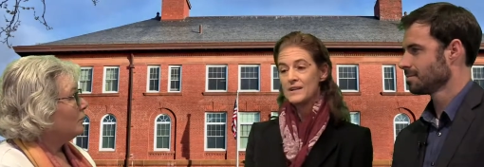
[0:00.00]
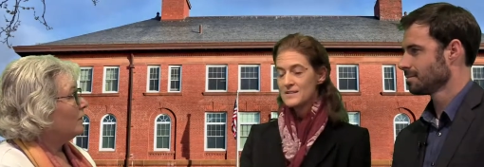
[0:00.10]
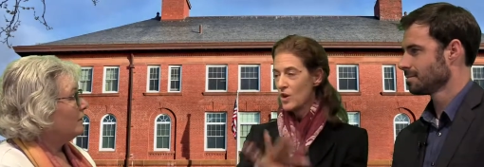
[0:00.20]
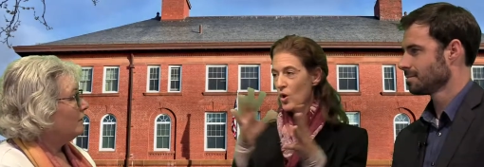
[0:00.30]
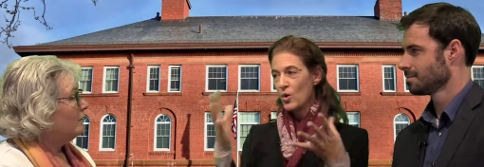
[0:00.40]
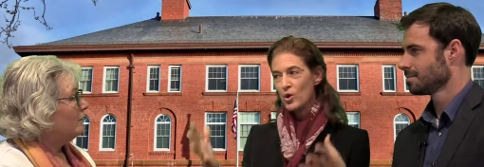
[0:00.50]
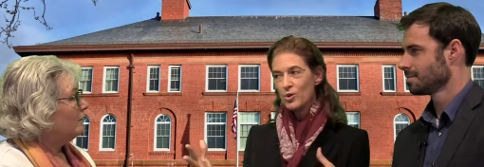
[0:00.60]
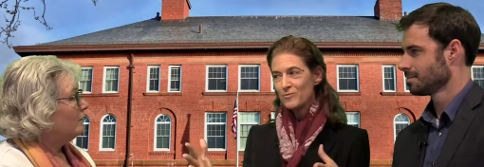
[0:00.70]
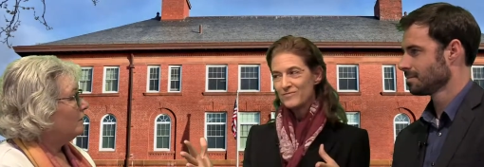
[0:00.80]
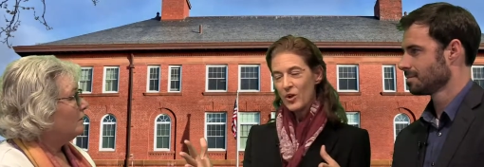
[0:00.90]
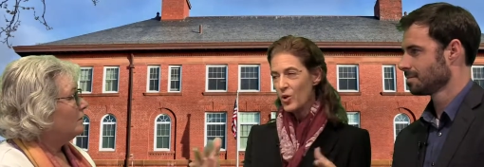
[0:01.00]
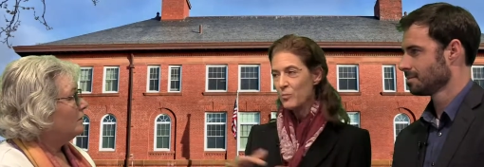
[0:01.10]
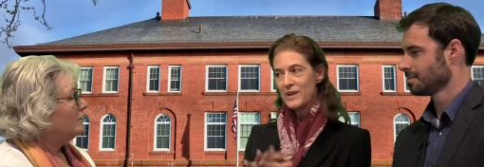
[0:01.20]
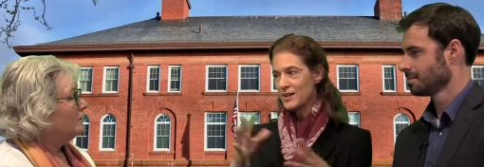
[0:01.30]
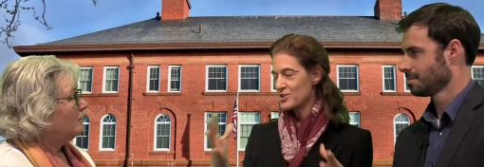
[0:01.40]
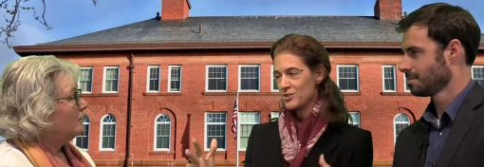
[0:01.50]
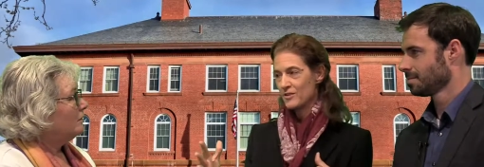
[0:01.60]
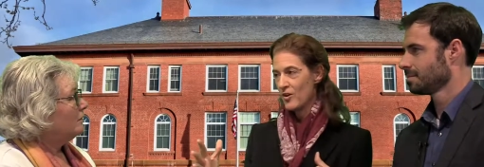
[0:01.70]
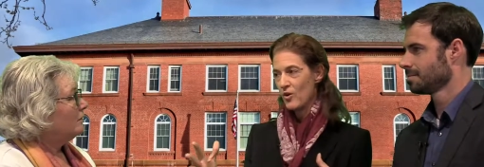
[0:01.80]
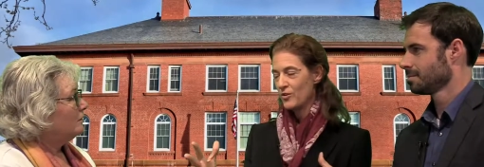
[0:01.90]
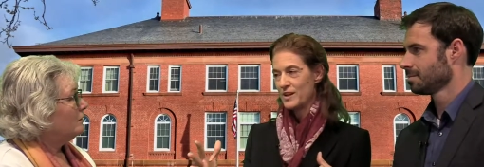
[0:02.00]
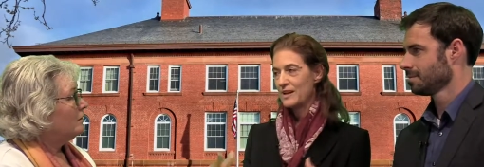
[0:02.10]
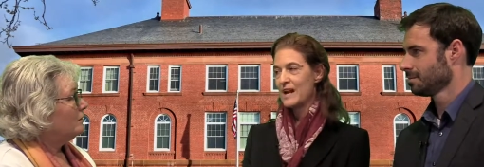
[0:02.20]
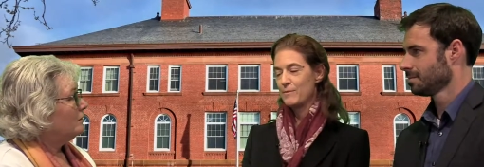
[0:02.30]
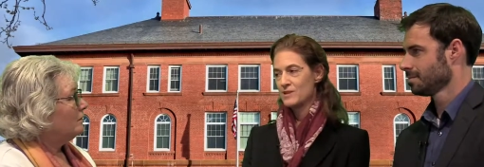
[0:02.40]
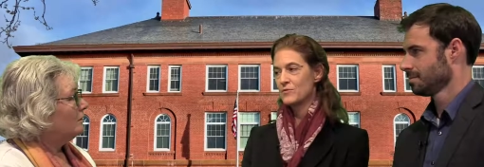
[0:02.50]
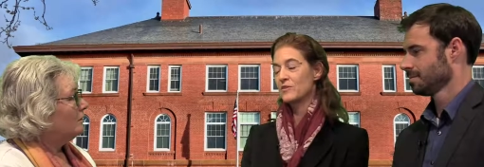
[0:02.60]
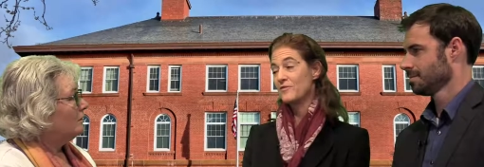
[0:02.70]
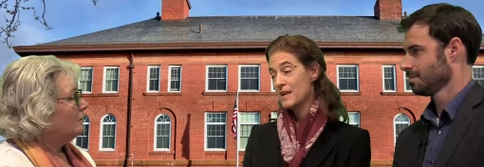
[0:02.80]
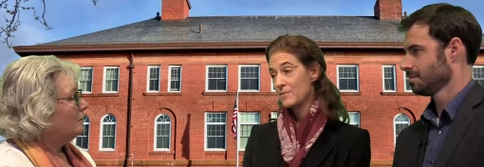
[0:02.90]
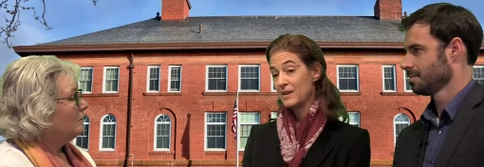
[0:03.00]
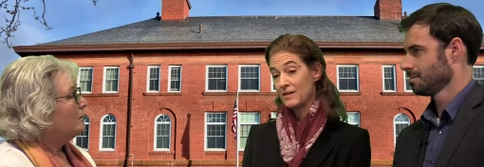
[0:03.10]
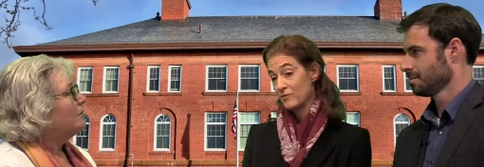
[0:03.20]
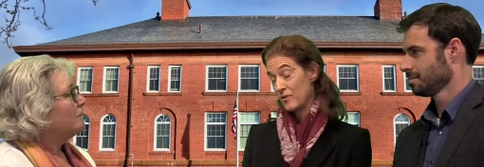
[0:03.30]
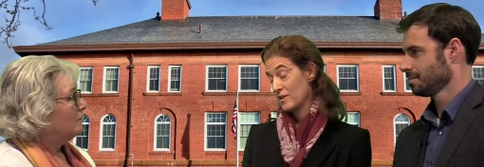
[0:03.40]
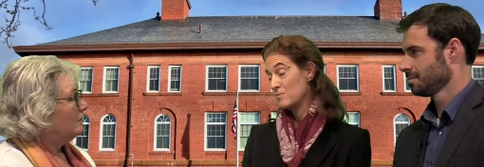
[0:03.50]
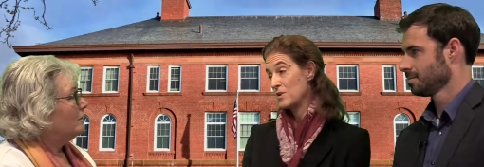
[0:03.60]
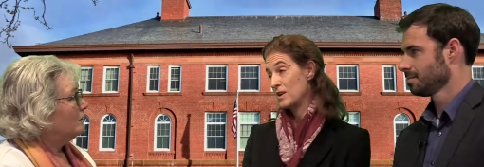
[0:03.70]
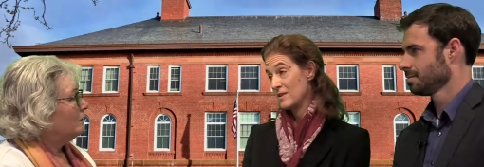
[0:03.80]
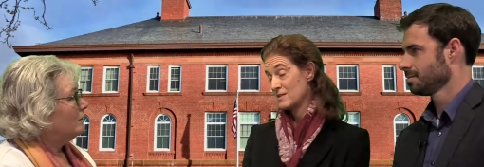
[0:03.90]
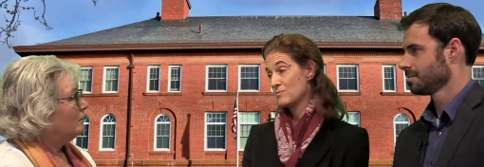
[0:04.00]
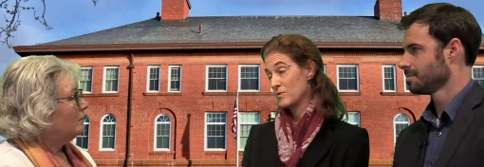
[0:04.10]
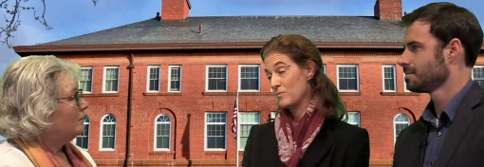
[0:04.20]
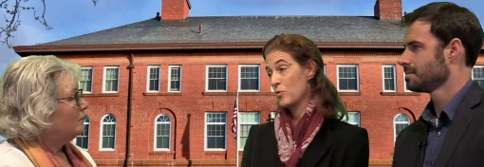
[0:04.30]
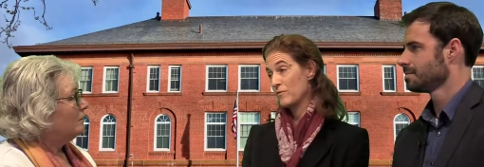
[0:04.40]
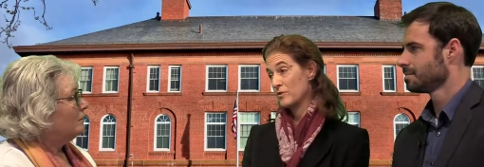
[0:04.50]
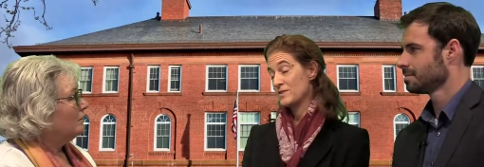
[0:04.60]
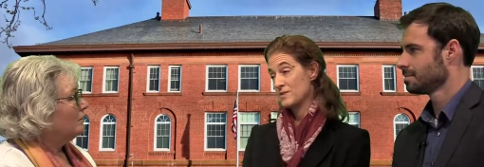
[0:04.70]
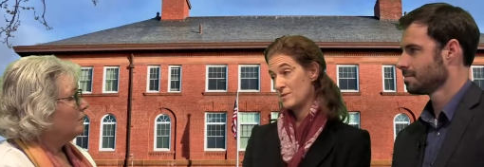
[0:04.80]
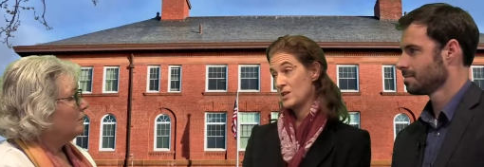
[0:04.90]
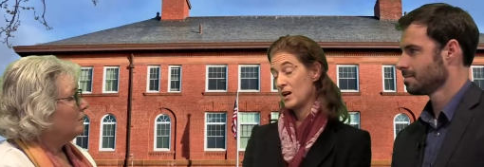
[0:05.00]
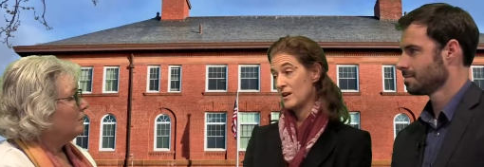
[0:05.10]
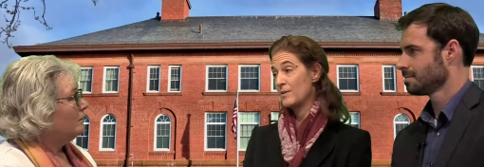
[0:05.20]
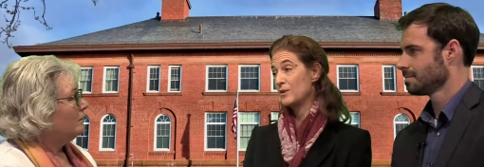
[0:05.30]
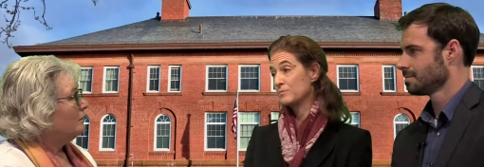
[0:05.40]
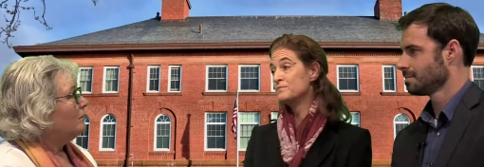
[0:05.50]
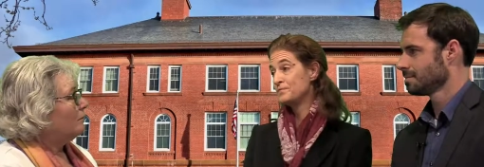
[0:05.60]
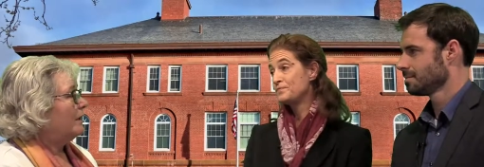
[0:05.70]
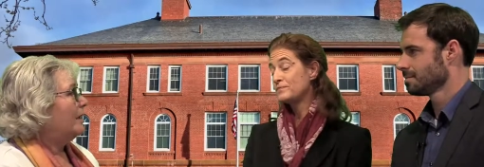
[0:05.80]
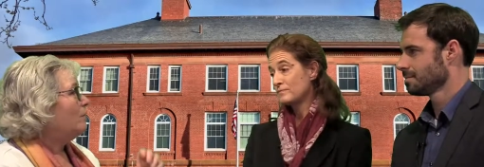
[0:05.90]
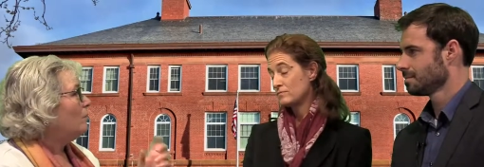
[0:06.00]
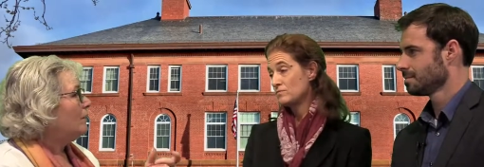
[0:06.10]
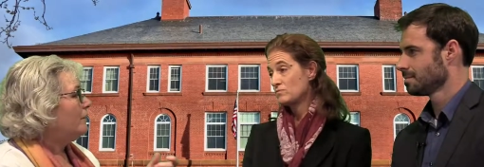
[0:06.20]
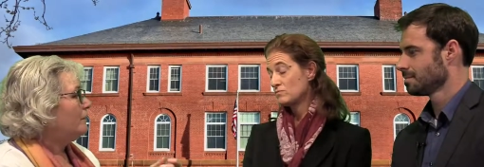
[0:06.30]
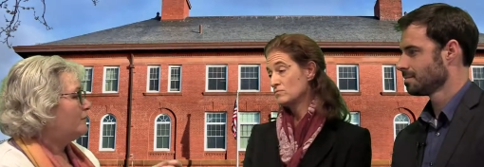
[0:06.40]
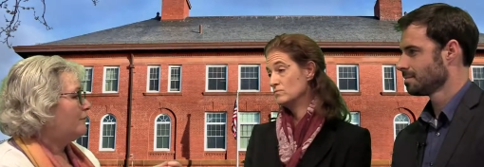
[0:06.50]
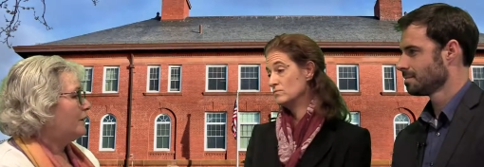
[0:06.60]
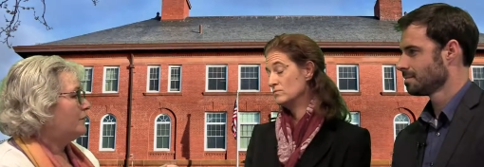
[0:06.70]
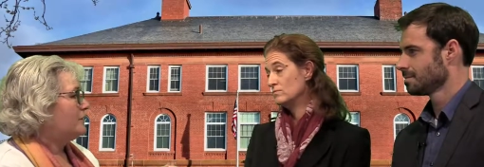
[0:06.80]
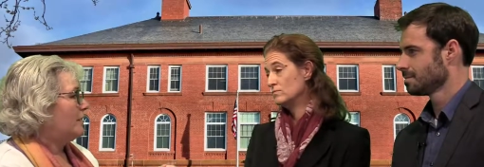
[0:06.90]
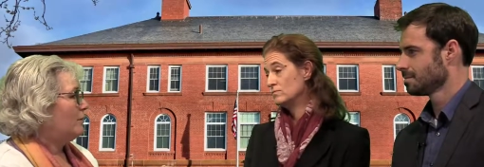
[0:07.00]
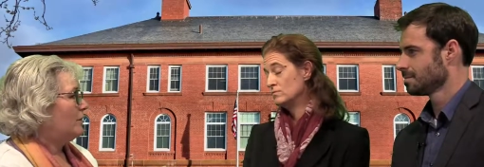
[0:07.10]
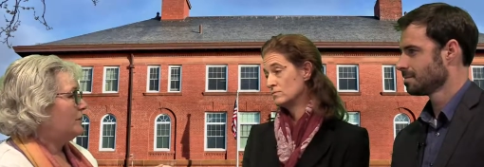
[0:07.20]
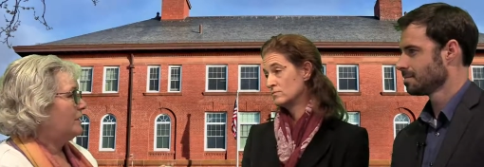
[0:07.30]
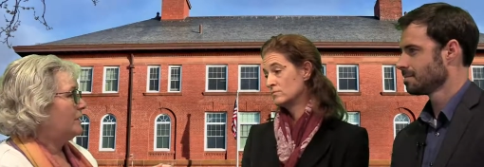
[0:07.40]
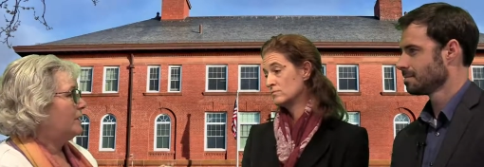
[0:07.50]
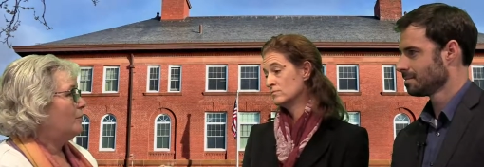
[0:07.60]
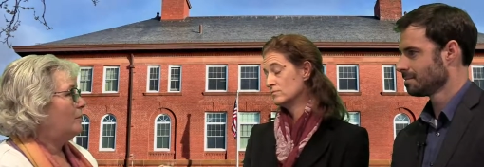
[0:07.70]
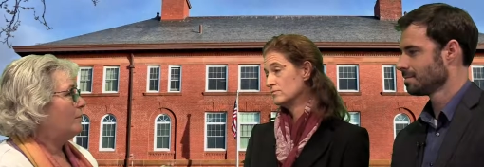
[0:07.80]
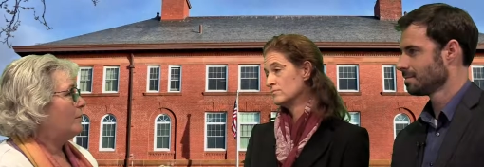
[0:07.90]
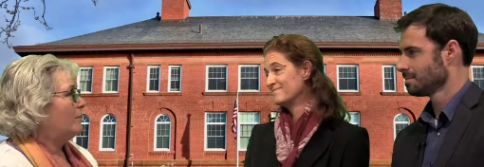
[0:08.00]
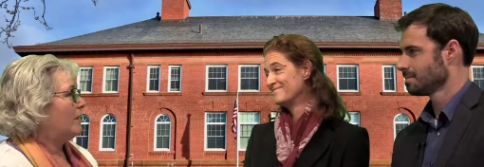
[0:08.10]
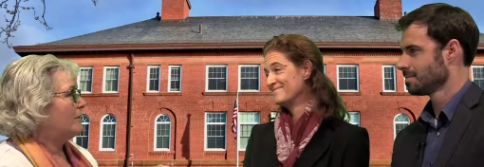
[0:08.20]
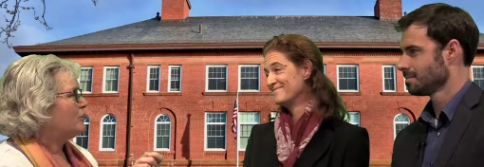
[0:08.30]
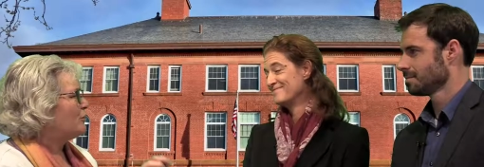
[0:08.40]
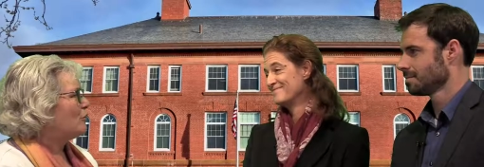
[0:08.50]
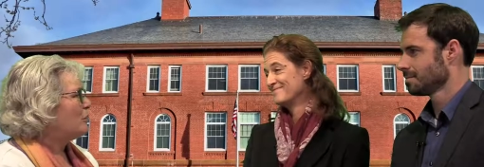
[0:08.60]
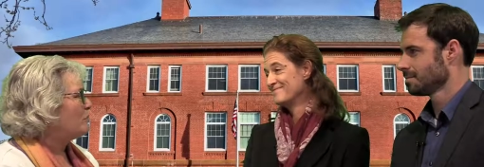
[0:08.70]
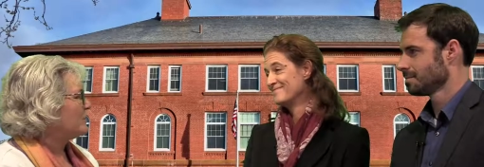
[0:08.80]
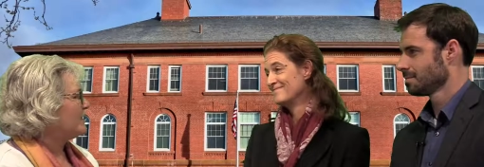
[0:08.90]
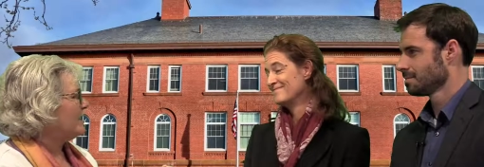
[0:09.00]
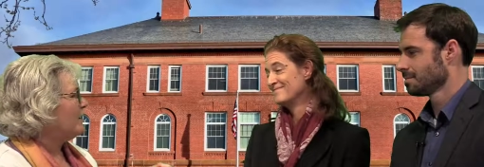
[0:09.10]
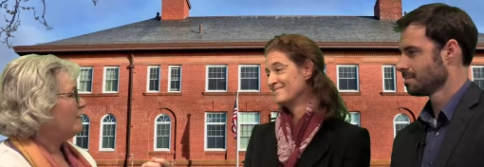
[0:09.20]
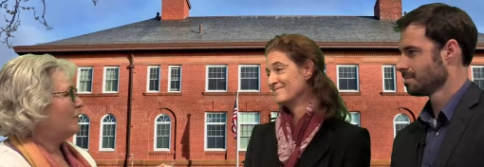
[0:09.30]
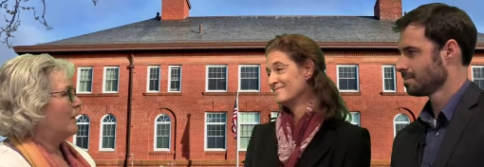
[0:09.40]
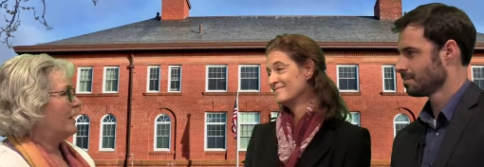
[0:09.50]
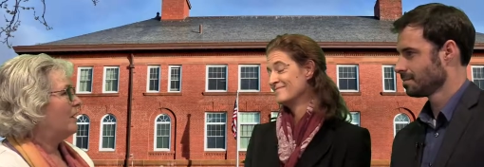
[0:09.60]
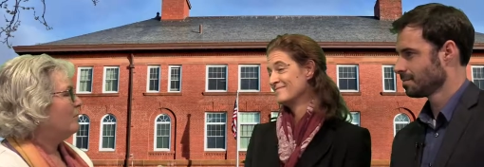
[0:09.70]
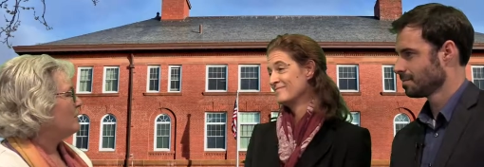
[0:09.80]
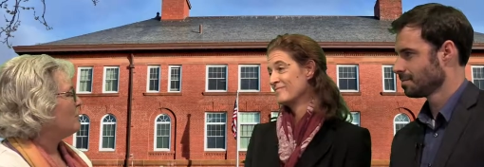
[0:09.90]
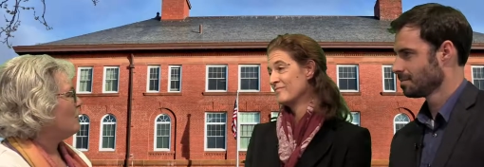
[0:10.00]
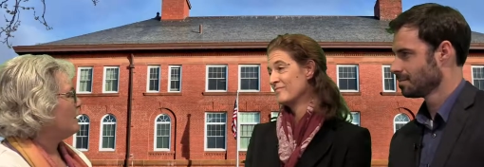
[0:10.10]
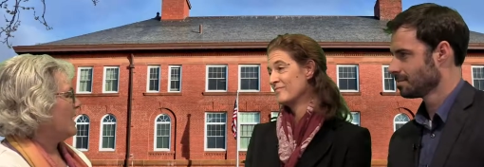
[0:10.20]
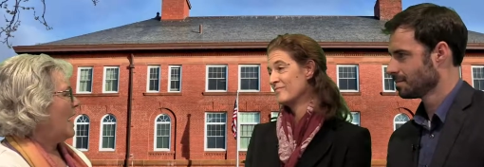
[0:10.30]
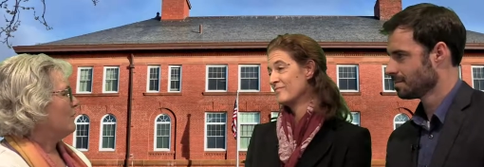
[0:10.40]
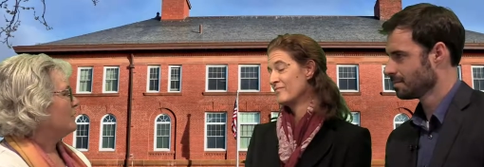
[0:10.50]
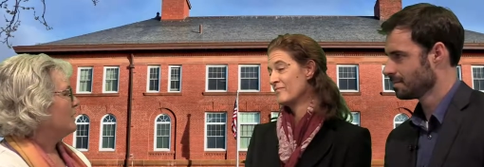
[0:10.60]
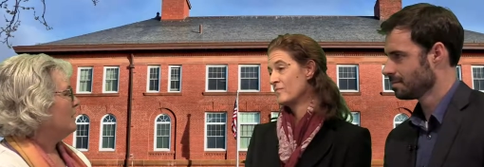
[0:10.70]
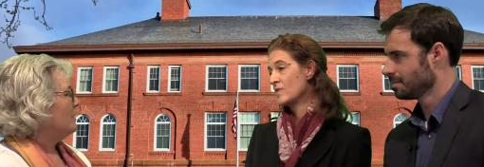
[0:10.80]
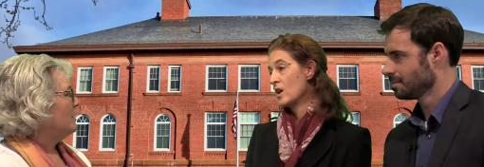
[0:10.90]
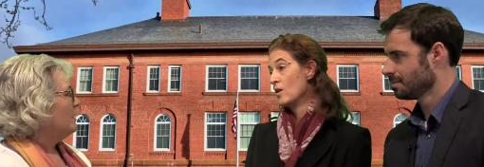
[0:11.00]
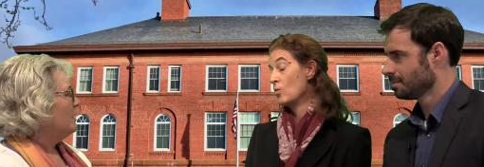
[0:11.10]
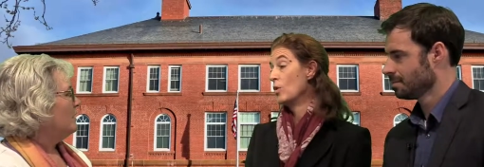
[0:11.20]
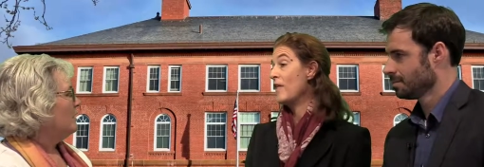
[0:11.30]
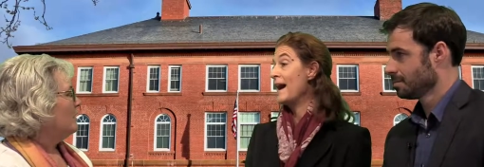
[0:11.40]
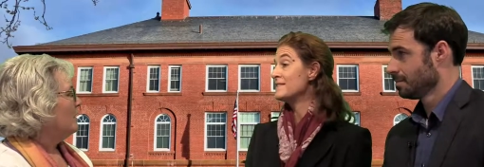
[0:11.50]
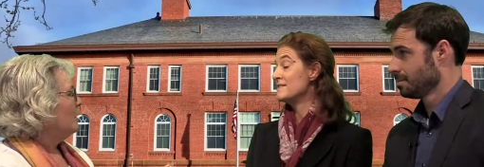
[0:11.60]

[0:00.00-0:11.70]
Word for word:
Speaker 1: it's right. the whole the whole picture, the whole economics for a family and for the community that's important for us to be talking about.
Speaker 2: Right, and one of those figures that I want you to tell people about is 30% of their income is going to housing.
Speaker 1: Well, that's